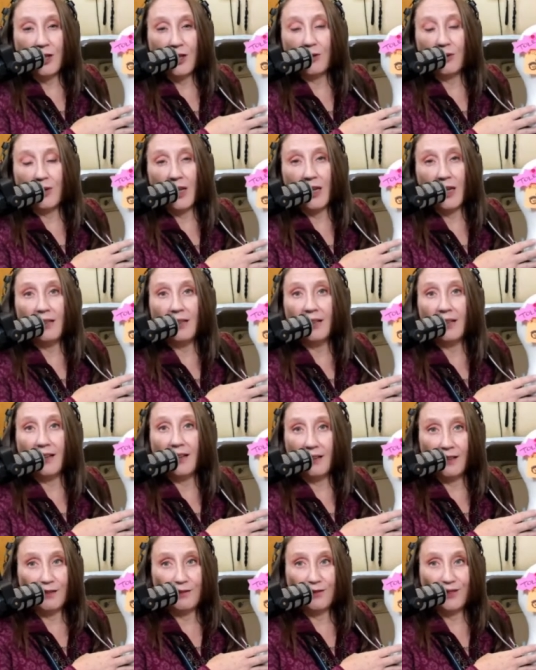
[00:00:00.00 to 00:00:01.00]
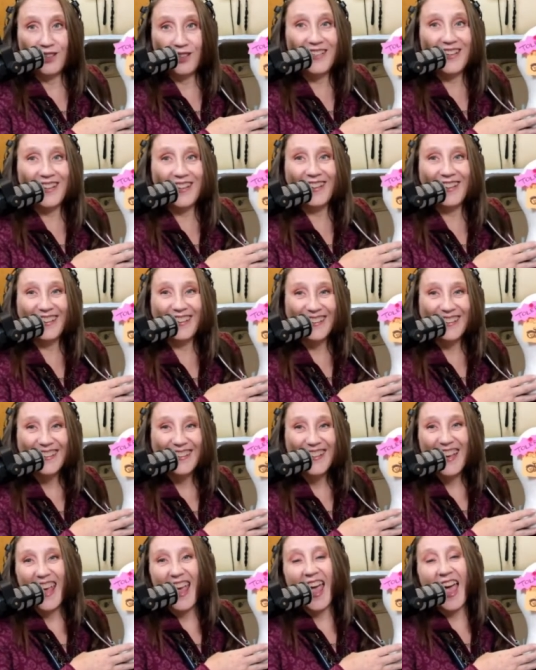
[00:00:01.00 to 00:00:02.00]
kill an elephant,
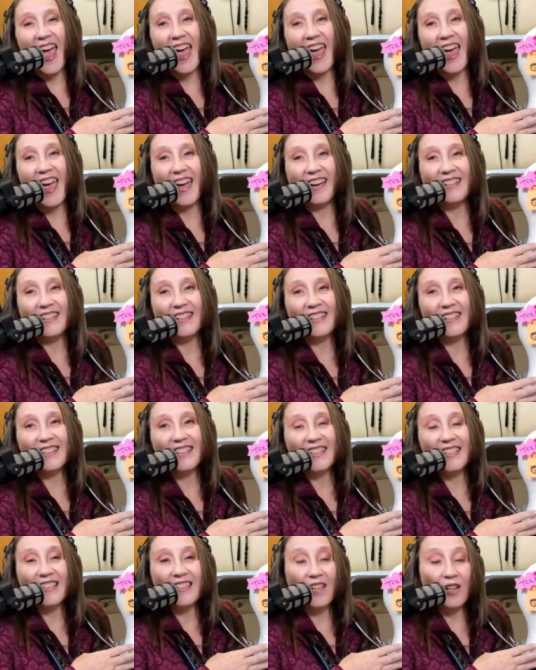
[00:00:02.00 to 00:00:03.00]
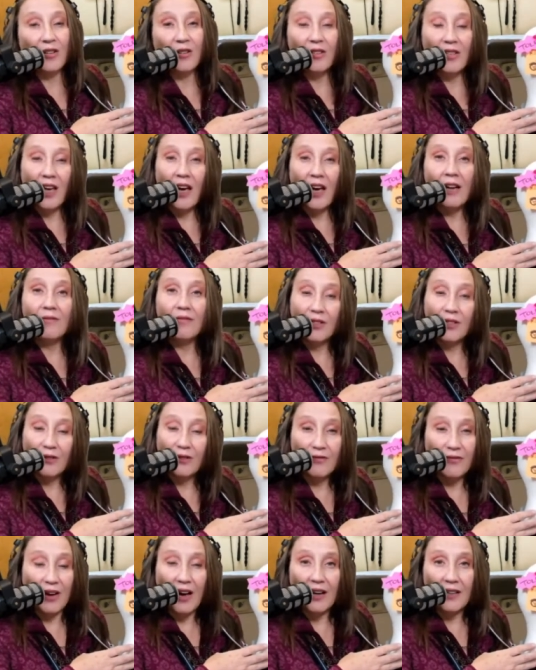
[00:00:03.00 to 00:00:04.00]
and they're alive and they're
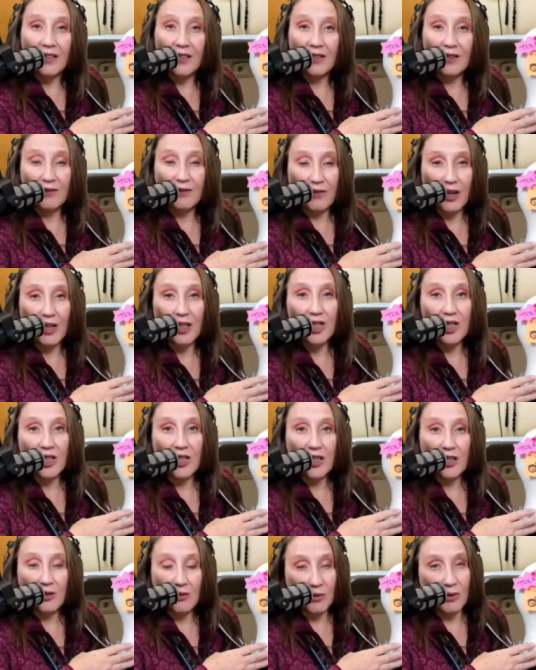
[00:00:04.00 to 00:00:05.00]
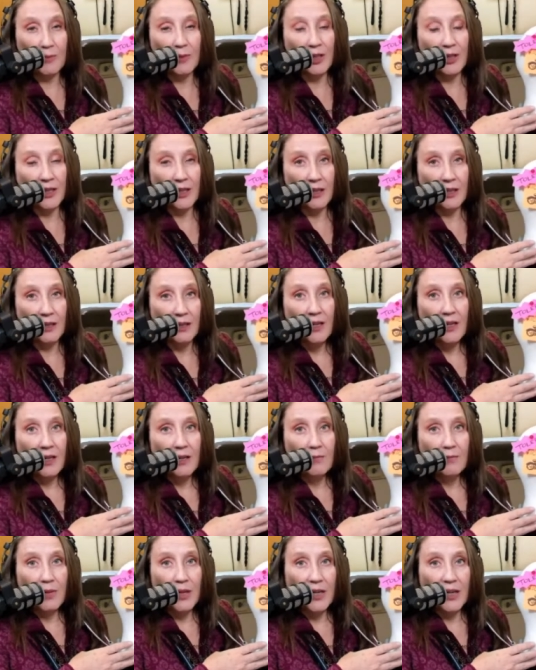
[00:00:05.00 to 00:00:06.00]
fine and they're functioning normally
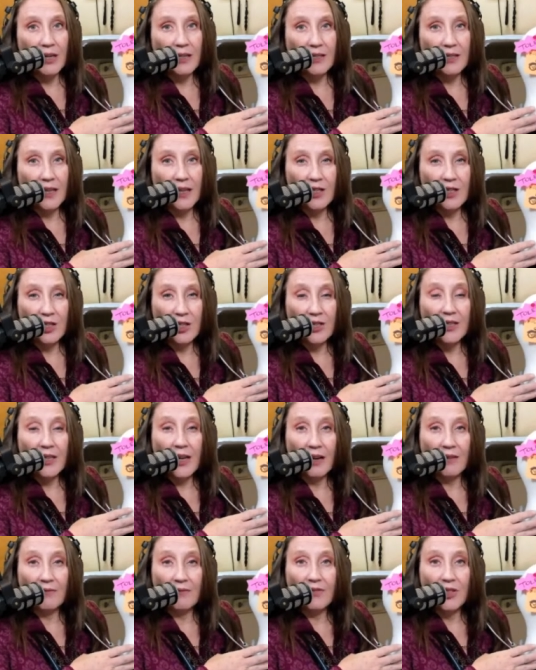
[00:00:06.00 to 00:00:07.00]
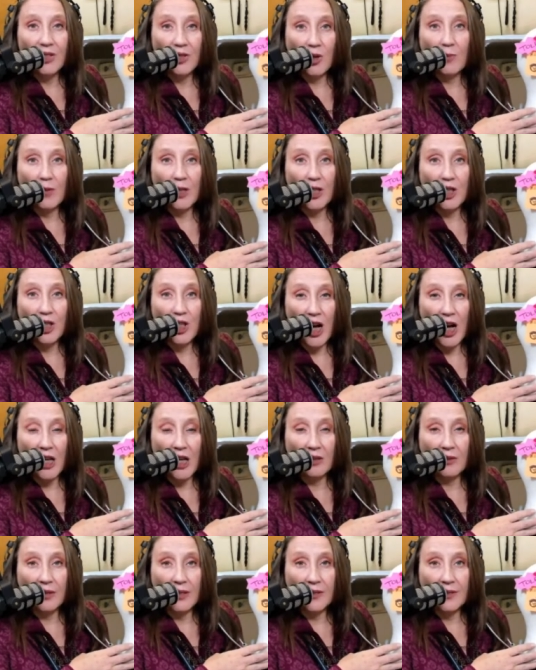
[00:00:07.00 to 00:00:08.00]
because they just have so much
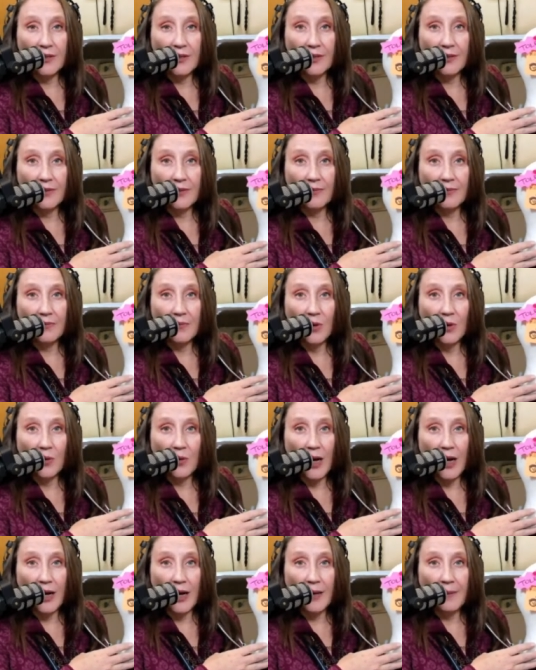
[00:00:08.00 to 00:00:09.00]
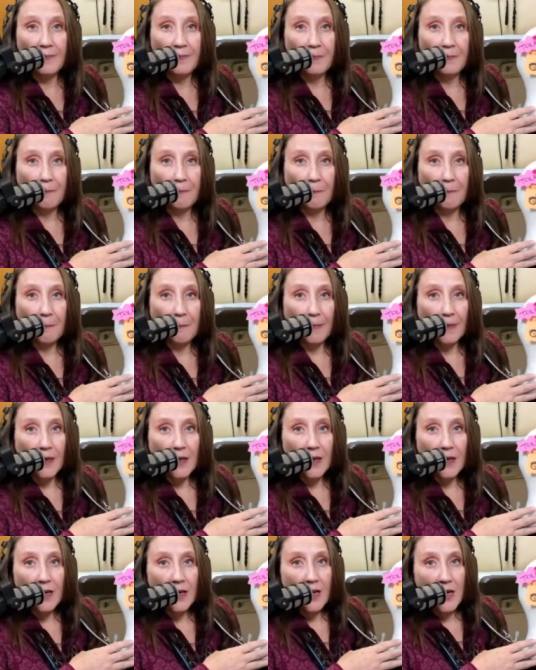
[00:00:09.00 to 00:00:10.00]
tolerance. Okay.
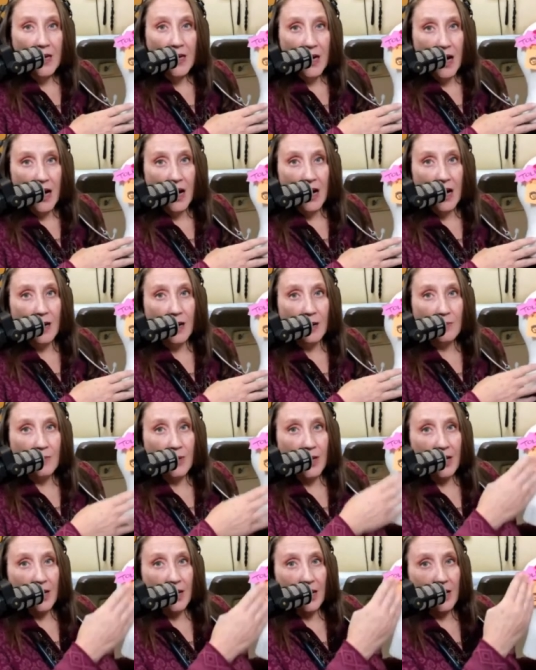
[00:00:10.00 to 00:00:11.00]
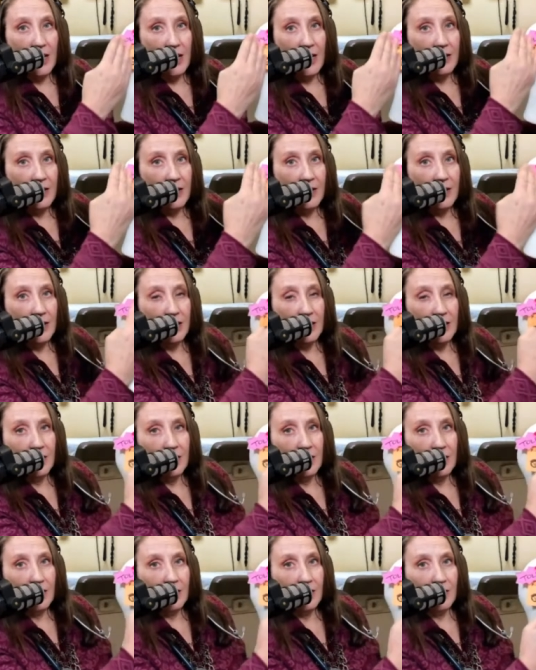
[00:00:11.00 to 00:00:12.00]
And
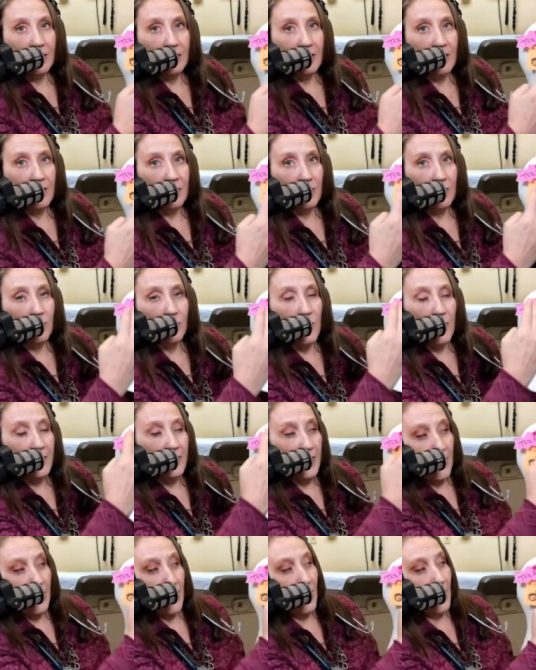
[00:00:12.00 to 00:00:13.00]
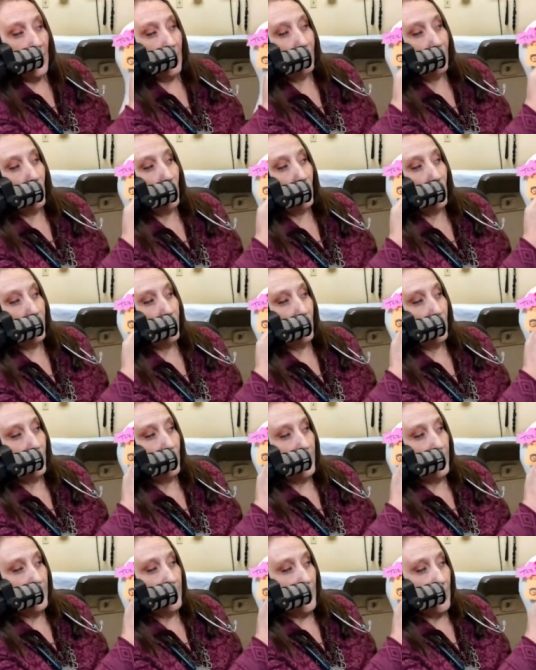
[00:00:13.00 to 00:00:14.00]
what they have also
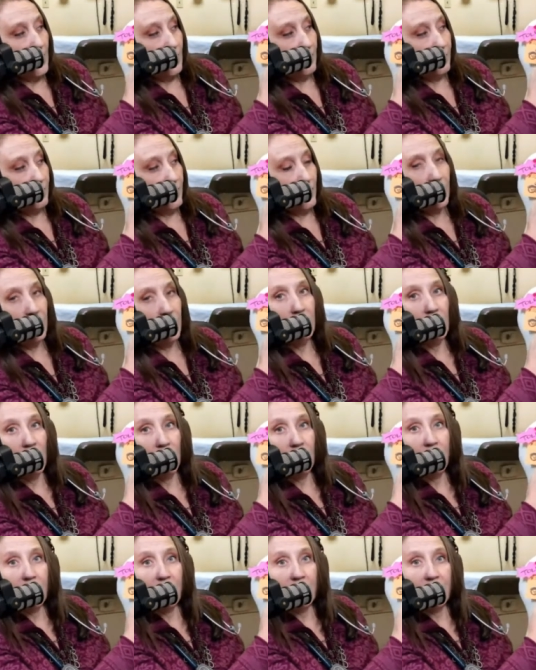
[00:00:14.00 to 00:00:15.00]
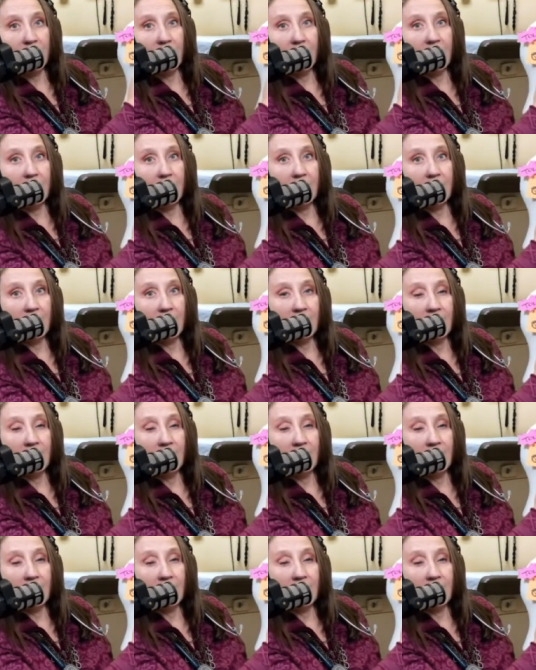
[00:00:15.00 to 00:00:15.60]
is they have their emotions,